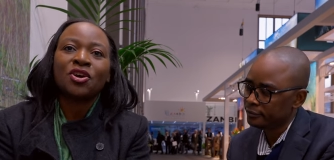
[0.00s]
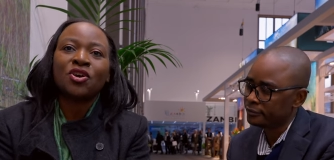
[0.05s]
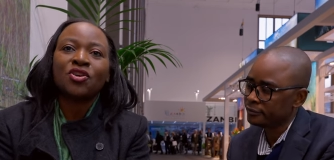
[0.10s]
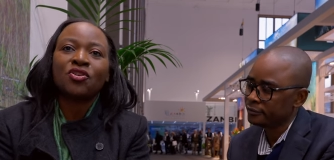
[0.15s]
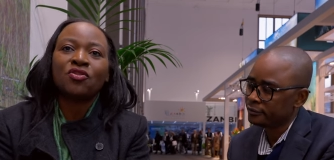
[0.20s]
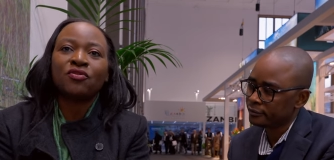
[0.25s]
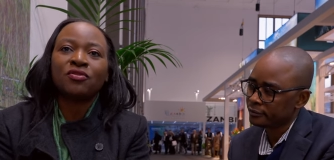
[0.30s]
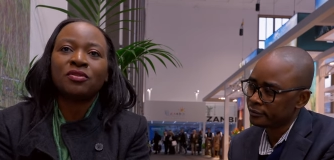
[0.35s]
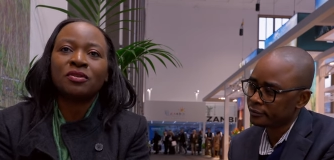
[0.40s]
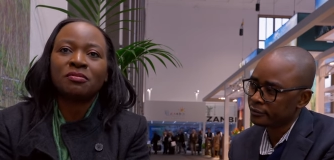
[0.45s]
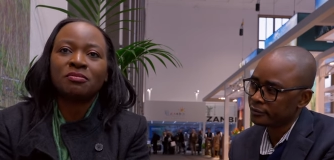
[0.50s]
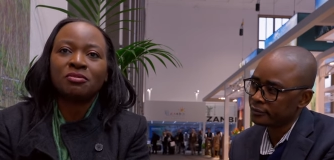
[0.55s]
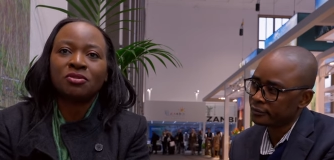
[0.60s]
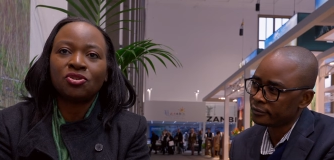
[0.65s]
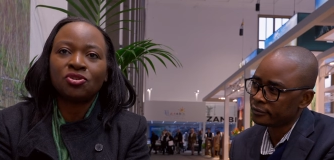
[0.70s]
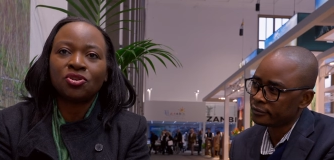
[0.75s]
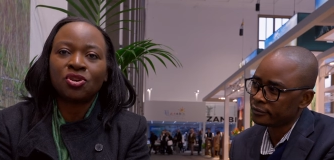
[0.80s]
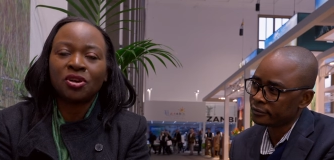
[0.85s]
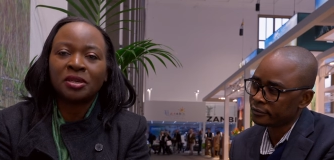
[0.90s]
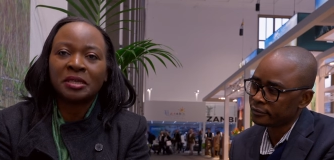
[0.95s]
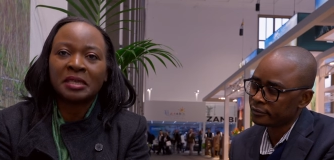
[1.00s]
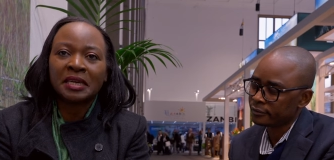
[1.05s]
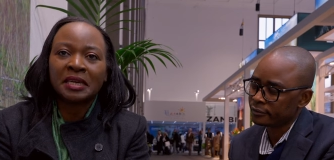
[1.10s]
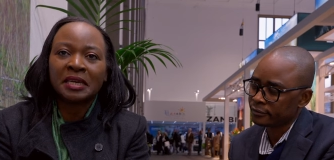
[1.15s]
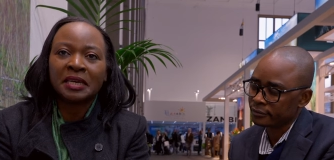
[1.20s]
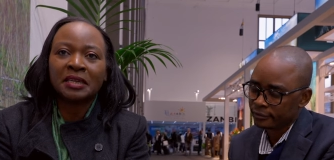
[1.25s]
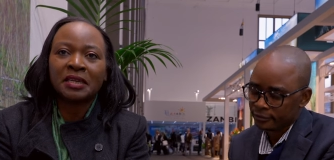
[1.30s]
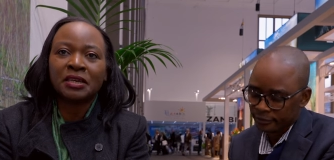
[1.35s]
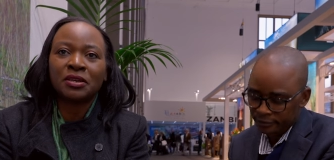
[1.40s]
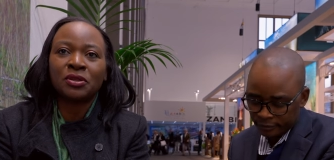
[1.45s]
Speaker 1: You do your
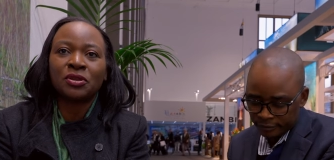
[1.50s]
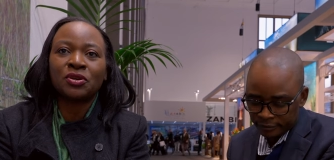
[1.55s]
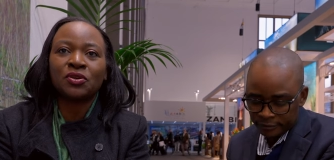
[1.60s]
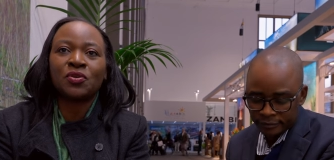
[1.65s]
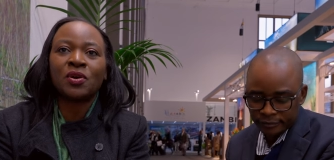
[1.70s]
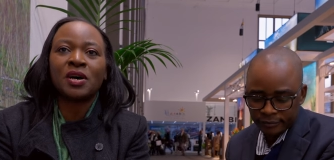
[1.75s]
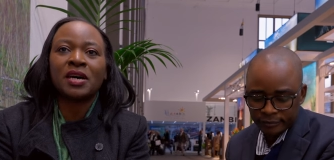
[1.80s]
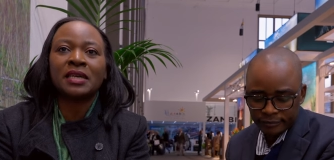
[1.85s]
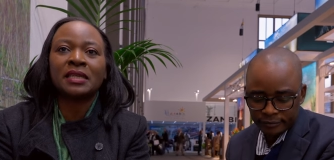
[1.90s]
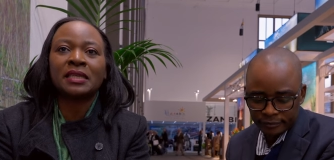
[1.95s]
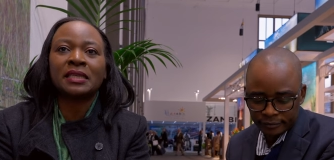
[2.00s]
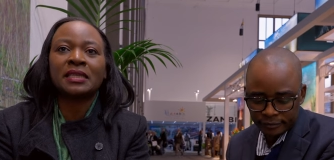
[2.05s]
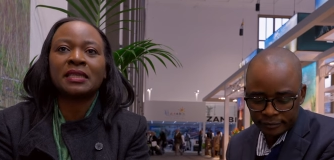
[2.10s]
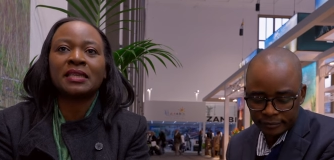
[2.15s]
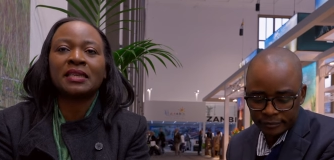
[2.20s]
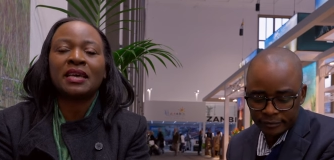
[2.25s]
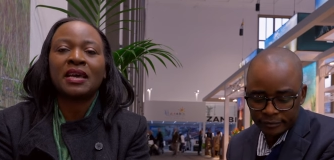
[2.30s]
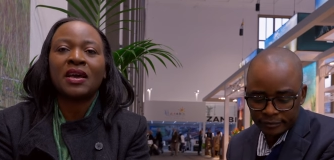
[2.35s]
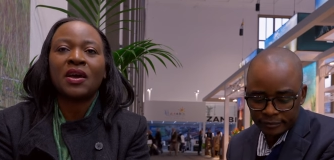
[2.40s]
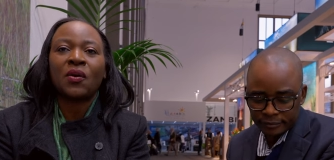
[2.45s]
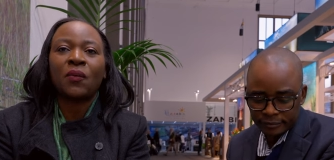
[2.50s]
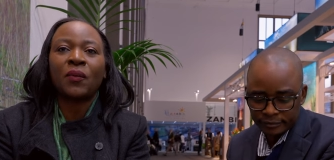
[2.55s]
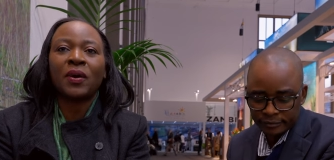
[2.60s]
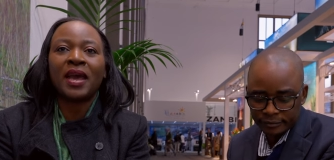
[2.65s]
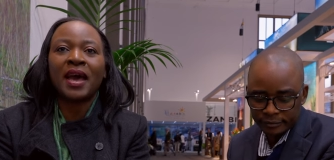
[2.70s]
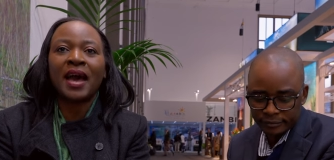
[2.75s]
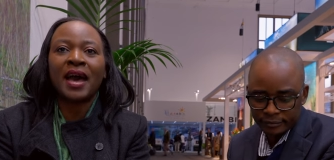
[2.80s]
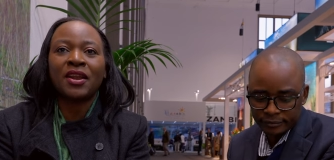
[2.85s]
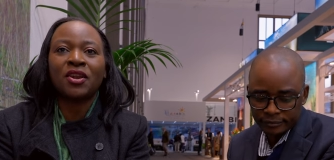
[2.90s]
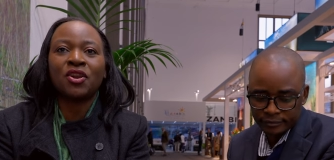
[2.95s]
ticketing through us, we
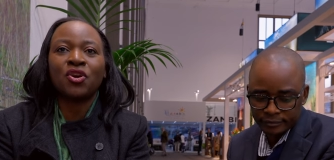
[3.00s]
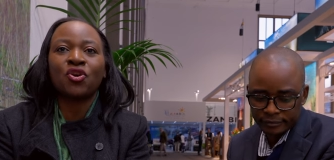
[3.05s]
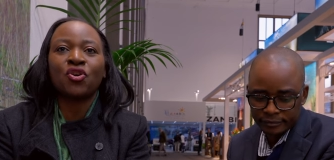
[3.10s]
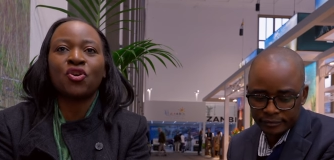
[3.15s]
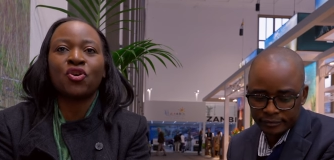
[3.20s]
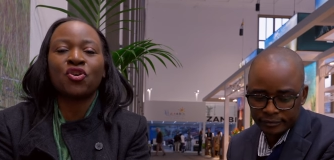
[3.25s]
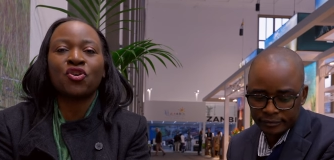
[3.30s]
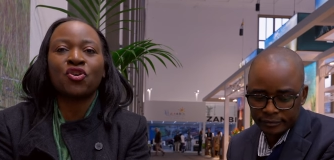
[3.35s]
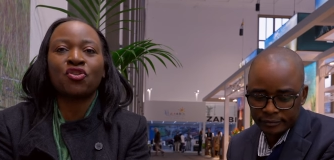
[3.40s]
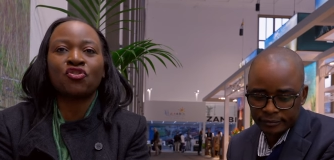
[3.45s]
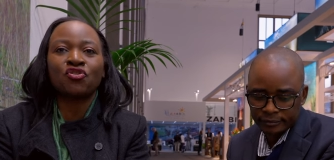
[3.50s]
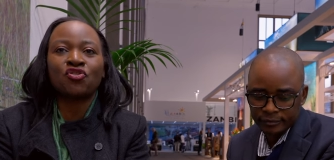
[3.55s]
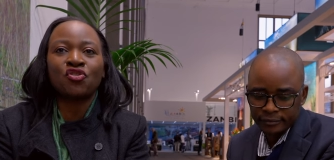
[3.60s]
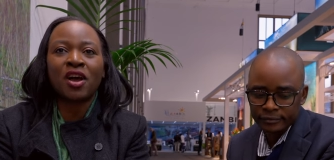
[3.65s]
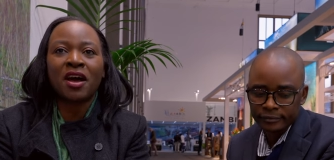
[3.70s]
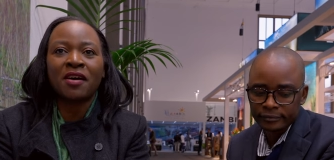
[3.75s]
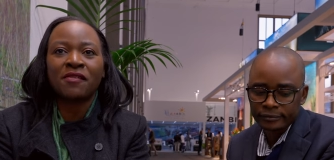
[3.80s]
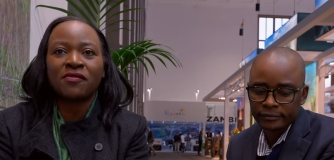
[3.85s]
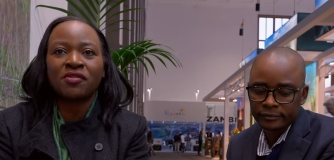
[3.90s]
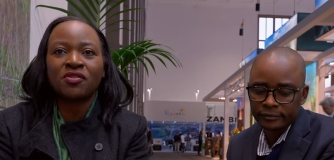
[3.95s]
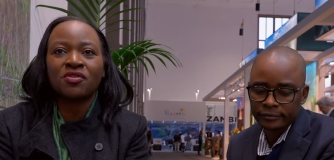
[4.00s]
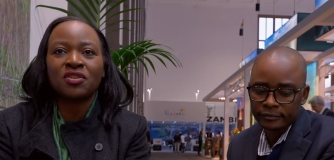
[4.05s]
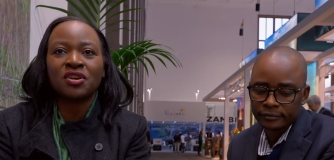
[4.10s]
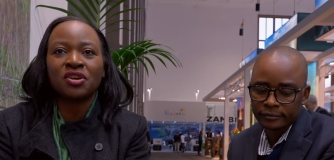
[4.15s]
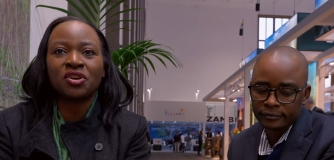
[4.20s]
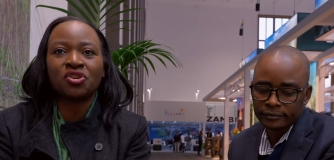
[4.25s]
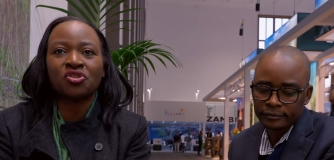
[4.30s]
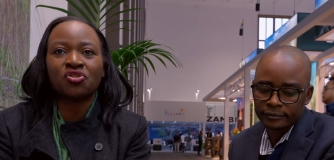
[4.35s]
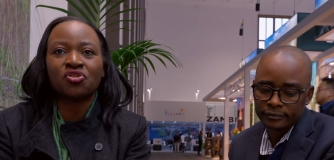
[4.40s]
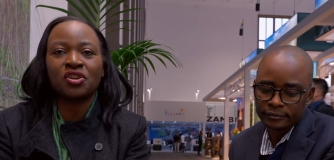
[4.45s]
handle all your travel,
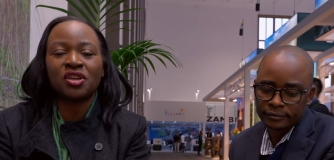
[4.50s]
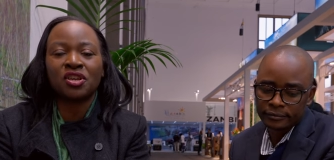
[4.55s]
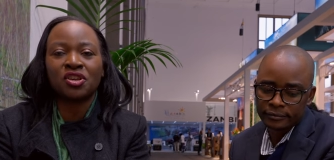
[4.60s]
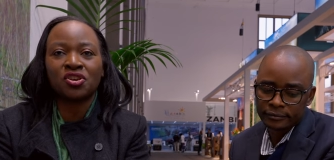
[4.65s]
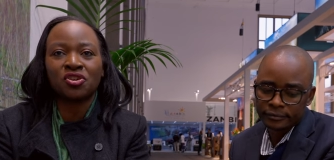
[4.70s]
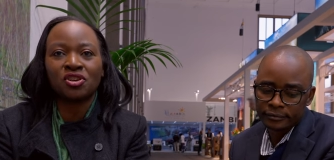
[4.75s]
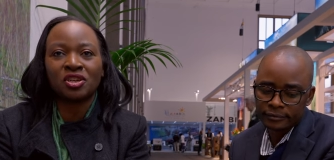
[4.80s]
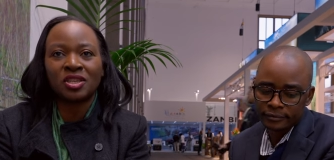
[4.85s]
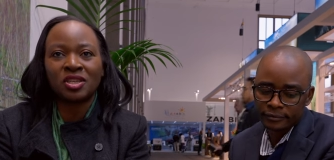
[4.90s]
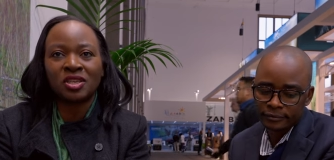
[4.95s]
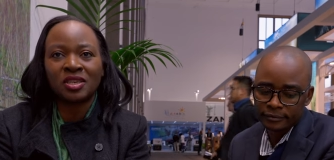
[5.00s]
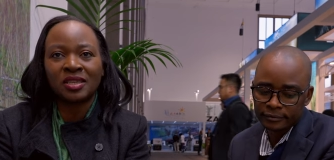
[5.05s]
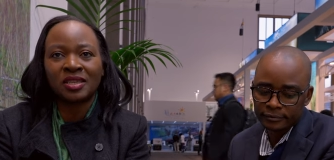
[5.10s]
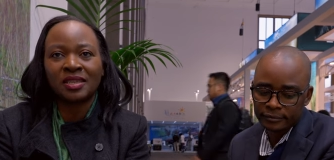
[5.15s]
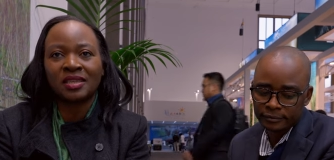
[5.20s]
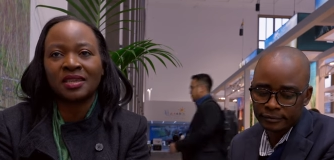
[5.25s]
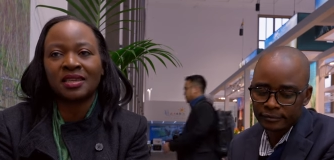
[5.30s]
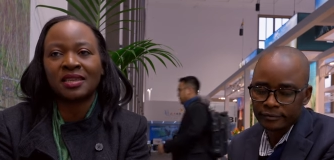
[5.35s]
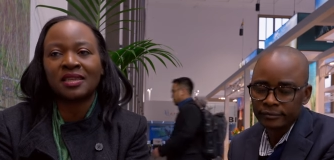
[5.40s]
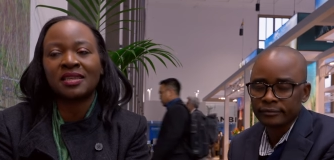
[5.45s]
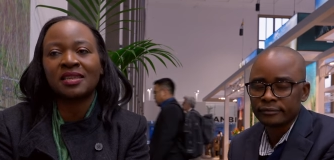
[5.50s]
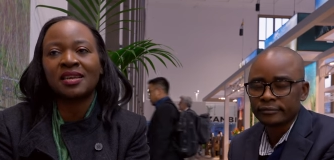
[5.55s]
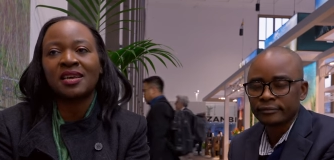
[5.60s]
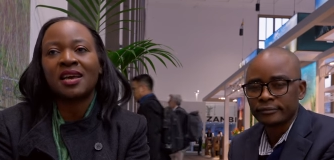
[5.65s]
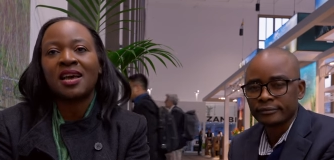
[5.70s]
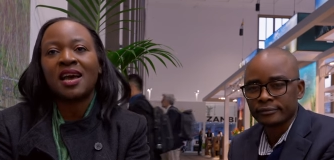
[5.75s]
including your logistics,